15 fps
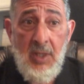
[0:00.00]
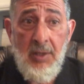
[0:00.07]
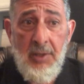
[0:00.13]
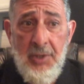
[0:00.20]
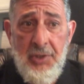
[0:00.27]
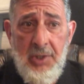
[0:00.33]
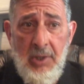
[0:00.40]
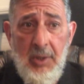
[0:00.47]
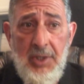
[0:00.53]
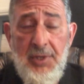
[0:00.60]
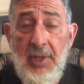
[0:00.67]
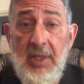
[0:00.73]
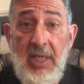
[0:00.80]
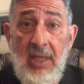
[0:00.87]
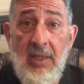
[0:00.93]
the series
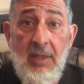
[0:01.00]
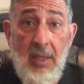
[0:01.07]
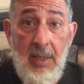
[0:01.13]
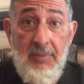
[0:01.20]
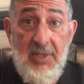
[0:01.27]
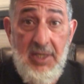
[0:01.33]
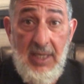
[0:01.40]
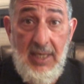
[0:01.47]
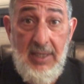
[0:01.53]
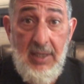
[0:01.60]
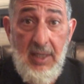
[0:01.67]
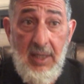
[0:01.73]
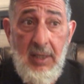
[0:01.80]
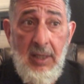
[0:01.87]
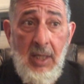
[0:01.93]
on the end times that I
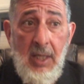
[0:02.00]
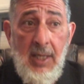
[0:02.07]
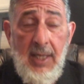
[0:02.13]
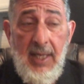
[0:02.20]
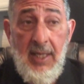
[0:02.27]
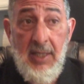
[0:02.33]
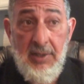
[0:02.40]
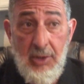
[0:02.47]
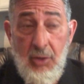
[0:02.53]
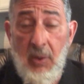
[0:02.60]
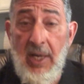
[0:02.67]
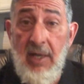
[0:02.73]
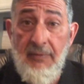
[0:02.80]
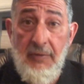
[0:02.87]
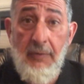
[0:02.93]
did and the
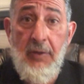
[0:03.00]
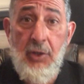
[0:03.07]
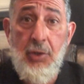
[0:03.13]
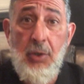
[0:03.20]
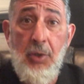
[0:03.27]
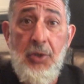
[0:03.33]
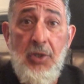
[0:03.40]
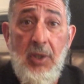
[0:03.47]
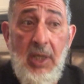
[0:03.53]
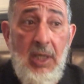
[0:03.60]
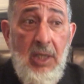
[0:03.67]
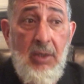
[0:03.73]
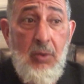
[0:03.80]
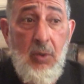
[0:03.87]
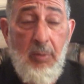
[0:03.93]
triumph of the church
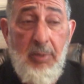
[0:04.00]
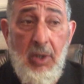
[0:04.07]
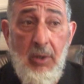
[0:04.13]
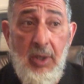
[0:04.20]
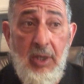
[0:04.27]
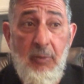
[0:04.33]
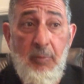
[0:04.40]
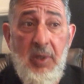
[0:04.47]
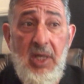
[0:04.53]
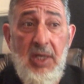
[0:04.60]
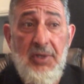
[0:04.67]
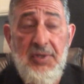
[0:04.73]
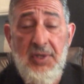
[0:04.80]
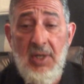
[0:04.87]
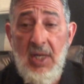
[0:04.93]
leading to a period of
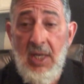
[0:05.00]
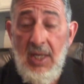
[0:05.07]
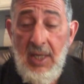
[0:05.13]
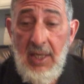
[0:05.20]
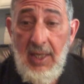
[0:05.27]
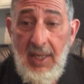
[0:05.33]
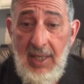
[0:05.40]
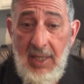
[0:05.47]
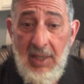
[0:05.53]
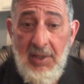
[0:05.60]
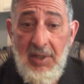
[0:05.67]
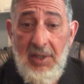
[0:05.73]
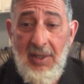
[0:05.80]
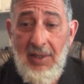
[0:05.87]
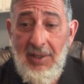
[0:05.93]
peace.
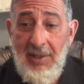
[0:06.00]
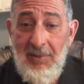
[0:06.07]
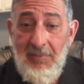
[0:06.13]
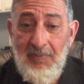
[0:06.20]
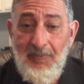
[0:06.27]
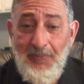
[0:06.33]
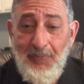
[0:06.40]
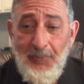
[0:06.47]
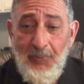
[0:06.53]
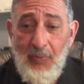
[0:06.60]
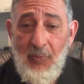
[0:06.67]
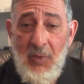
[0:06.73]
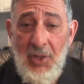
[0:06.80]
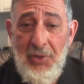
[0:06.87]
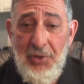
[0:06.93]
And um,
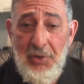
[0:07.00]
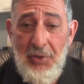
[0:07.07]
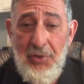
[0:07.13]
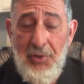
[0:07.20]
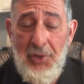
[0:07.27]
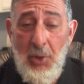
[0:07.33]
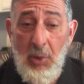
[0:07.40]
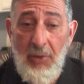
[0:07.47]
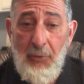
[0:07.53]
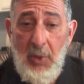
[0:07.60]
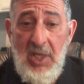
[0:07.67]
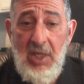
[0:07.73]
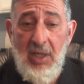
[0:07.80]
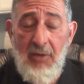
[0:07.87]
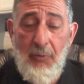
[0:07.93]
so if
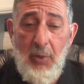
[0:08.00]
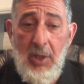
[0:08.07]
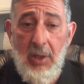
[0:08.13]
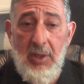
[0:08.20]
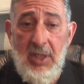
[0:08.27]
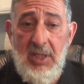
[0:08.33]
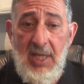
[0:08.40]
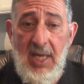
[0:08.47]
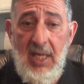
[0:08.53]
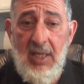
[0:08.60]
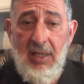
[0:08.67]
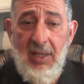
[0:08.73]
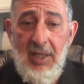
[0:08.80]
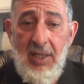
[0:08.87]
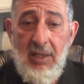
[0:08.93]
we if we are to
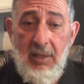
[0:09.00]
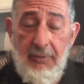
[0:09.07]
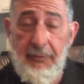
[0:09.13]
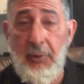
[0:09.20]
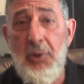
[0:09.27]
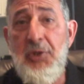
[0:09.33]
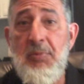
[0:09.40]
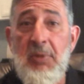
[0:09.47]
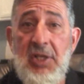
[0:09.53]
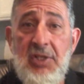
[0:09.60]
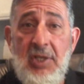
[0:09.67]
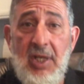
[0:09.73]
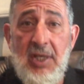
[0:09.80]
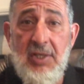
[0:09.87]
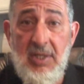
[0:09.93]
take the first
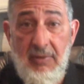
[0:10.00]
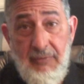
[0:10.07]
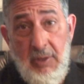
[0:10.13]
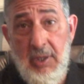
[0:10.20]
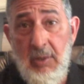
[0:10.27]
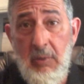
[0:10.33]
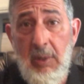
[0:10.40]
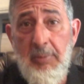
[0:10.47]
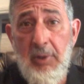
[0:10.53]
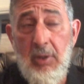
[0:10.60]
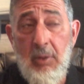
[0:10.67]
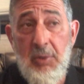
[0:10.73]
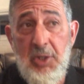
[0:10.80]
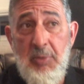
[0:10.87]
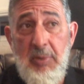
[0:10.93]
mystics that Father
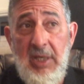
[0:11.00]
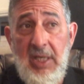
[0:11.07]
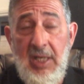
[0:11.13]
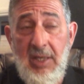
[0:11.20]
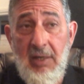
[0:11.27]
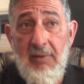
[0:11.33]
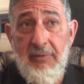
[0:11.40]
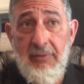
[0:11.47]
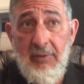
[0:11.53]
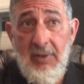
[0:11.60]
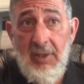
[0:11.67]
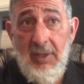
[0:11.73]
Ripperger was speaking of,